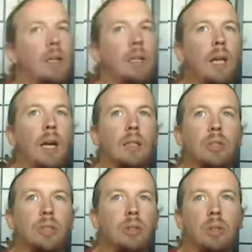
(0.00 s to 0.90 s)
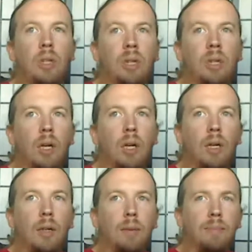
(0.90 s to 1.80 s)
Yeah, so
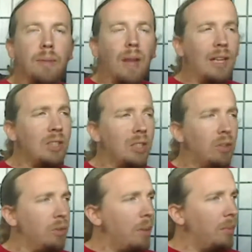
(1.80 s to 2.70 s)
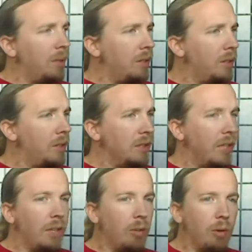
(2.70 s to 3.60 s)
actually I don't remember
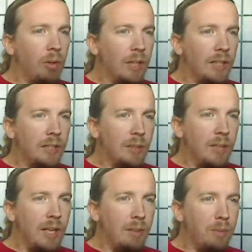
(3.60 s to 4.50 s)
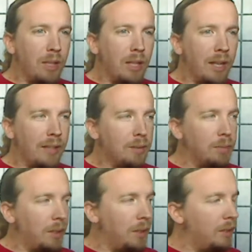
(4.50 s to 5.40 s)
exactly where we were last time we had a podcast,
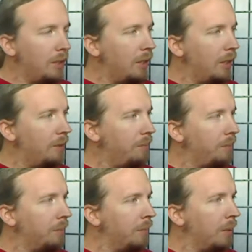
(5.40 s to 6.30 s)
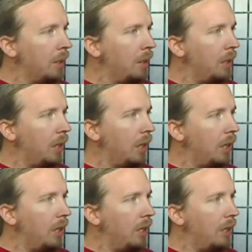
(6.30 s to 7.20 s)
but
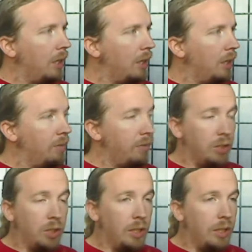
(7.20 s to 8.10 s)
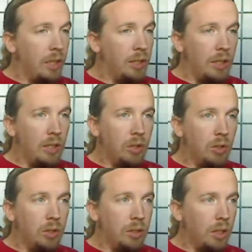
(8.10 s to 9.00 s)
I finished cutting down the
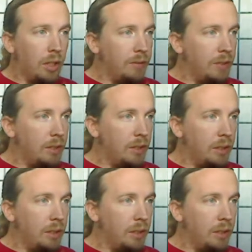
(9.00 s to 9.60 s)
indoor, obviously,